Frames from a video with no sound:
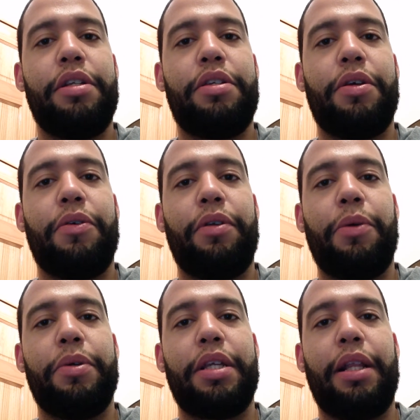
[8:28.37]
so there
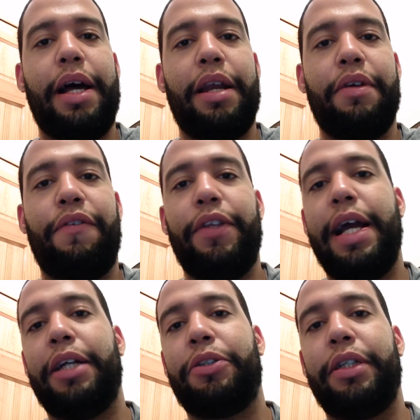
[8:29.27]
was a lot of
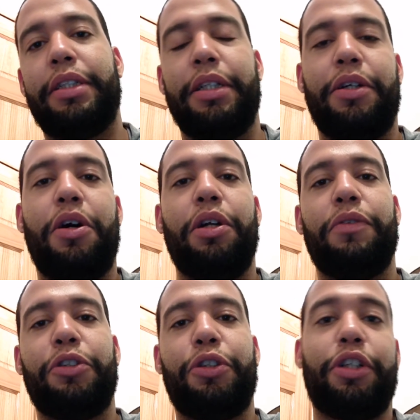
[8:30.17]
theatrics and
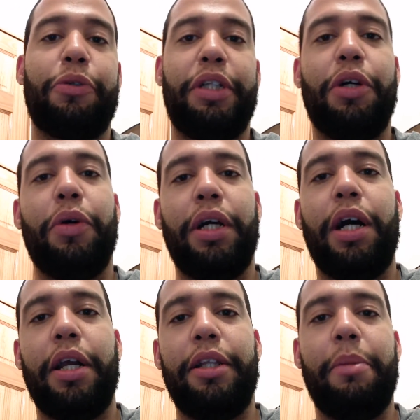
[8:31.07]
carnival trickery going
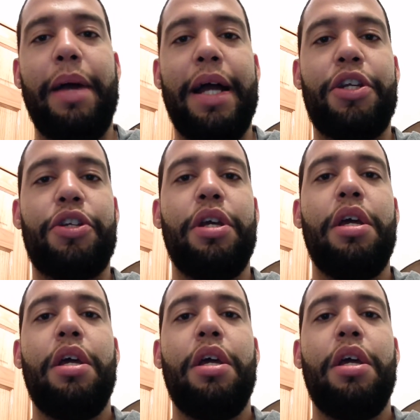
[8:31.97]
on in the match.